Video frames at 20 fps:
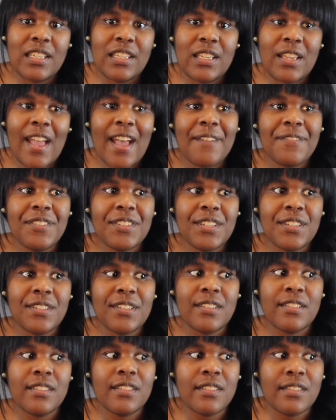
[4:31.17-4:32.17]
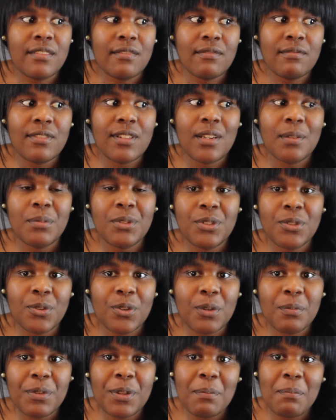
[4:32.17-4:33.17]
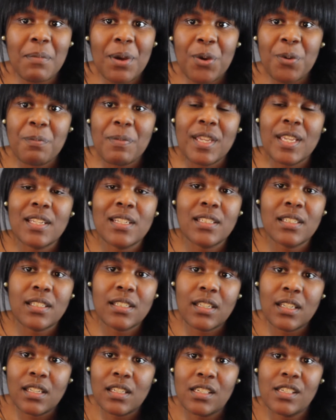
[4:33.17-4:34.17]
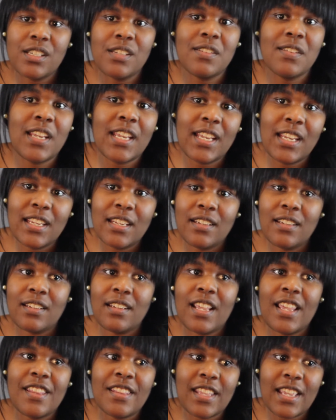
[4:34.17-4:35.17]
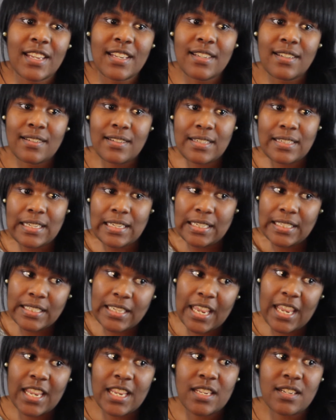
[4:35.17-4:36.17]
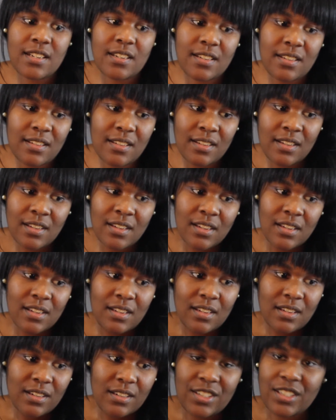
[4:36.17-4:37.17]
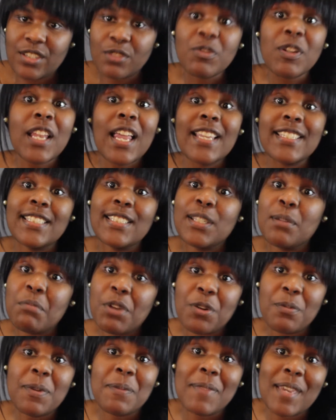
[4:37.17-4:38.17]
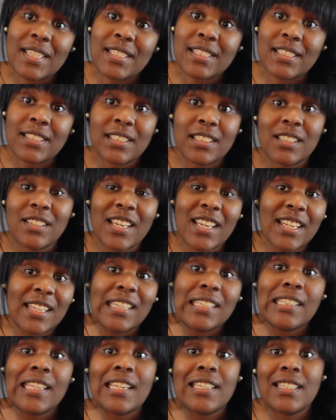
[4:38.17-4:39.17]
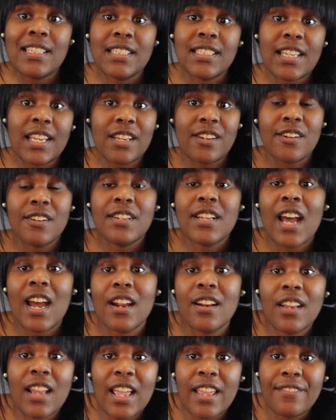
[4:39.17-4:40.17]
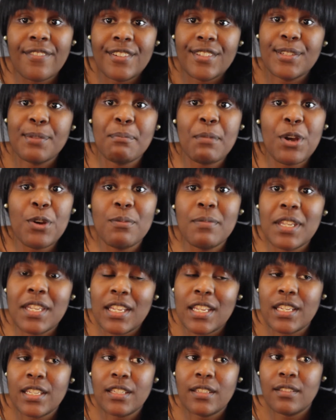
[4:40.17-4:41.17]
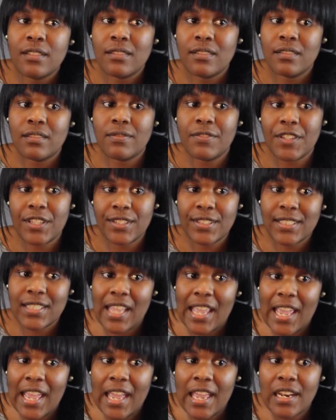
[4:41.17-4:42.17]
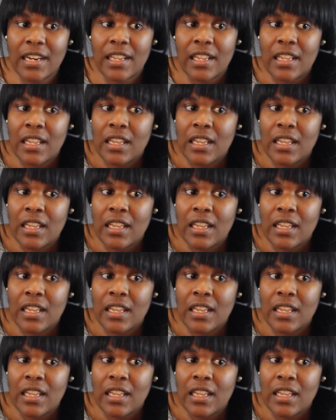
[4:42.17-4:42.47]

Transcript: you have to absorb the moment, and you can't let that dictate. Just realize it's a moment, basically. You can't let that dictate your entire life. It's a moment that you feel sad,